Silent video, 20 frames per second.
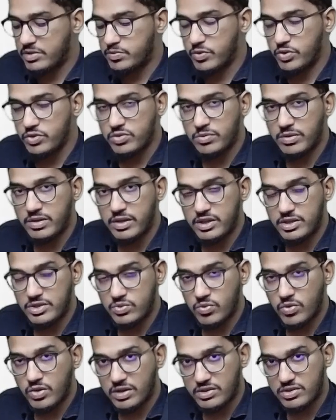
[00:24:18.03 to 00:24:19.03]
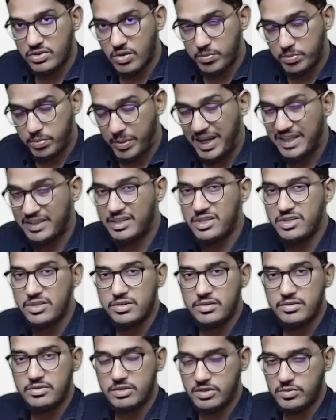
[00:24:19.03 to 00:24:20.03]
responsibilities, what is
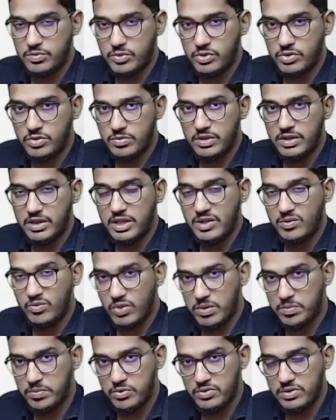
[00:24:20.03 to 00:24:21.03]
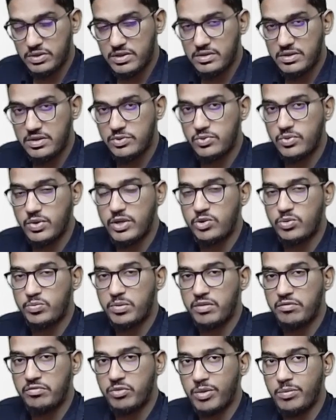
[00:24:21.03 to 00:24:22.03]
practitioner's responsibility, what procedures he is going to
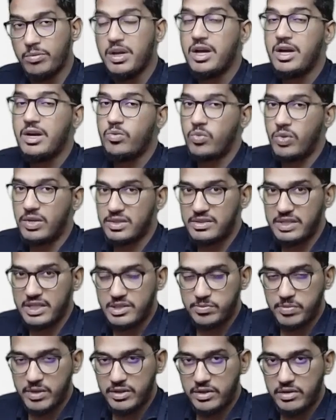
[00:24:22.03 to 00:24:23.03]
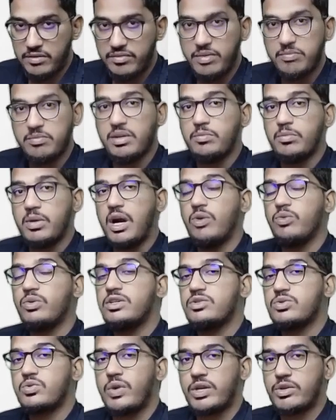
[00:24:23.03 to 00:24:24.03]
perform, what is expected from him, how
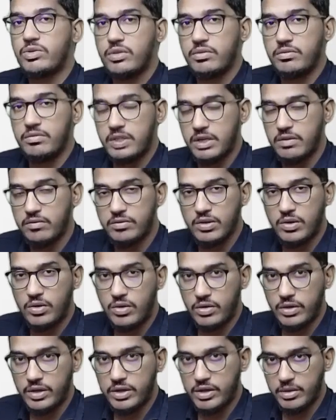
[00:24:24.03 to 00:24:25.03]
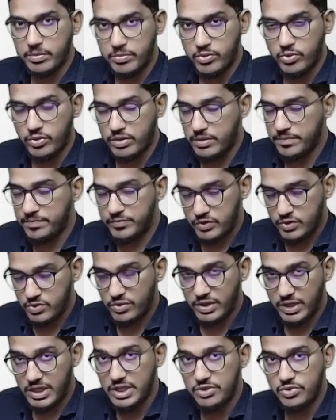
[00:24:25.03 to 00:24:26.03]
he is going to give the audit report,
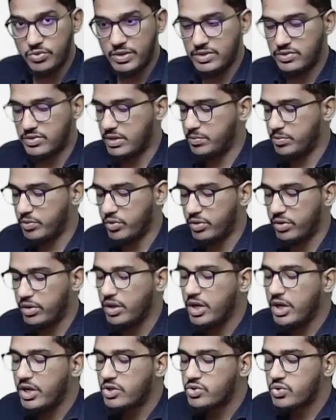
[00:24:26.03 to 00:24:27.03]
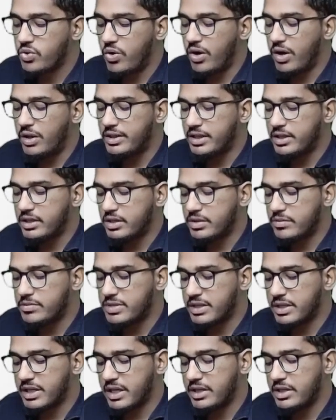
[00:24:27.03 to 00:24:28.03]
sorry, assurance report. So all that terms
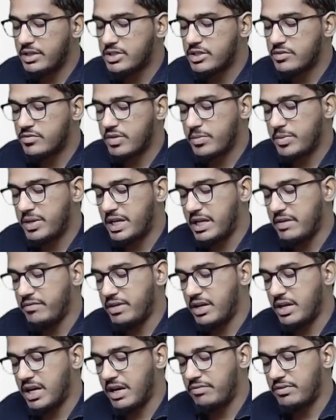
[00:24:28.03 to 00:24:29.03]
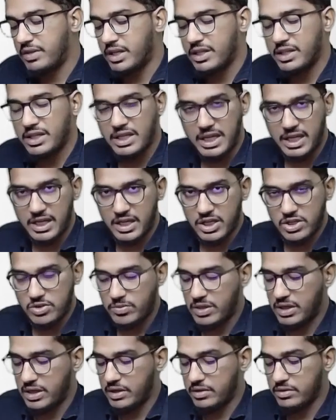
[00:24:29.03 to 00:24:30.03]
and conditions will be even drafted in the
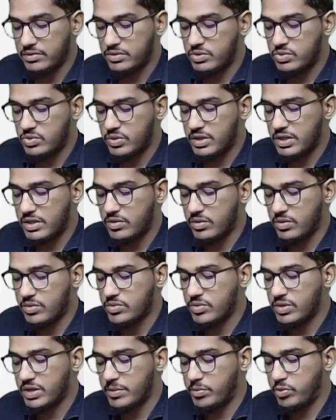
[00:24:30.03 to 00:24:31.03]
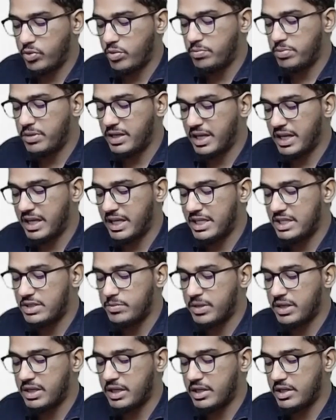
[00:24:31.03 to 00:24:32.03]
engagement letter. So here also a proper
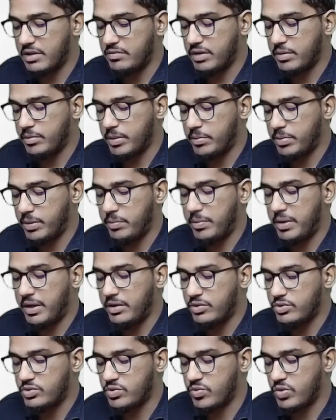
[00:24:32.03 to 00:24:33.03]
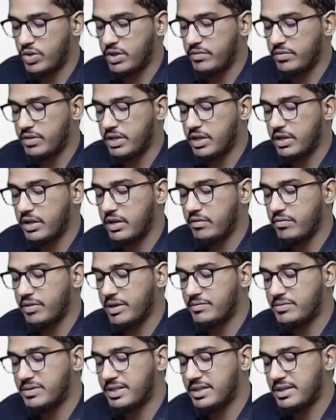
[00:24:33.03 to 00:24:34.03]
engagement letter will be prepared. So whatever content we
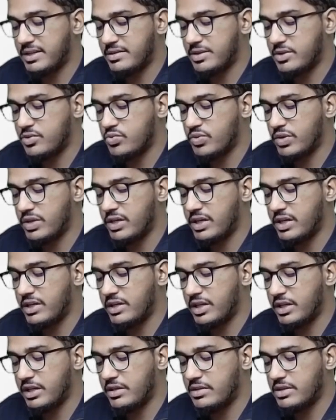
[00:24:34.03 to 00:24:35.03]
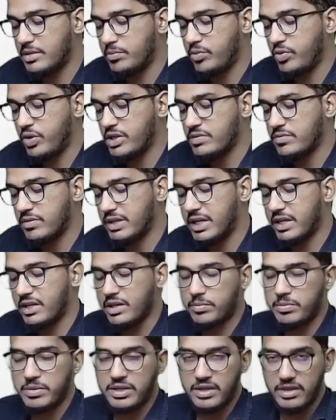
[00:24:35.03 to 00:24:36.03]
have seen in SA 210, some points will get
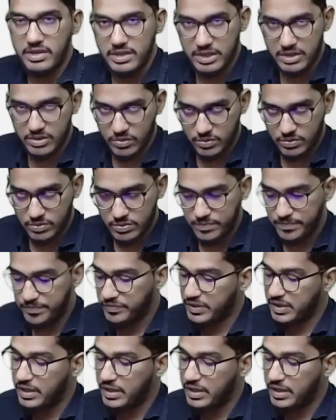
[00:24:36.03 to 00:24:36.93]
repeated here also.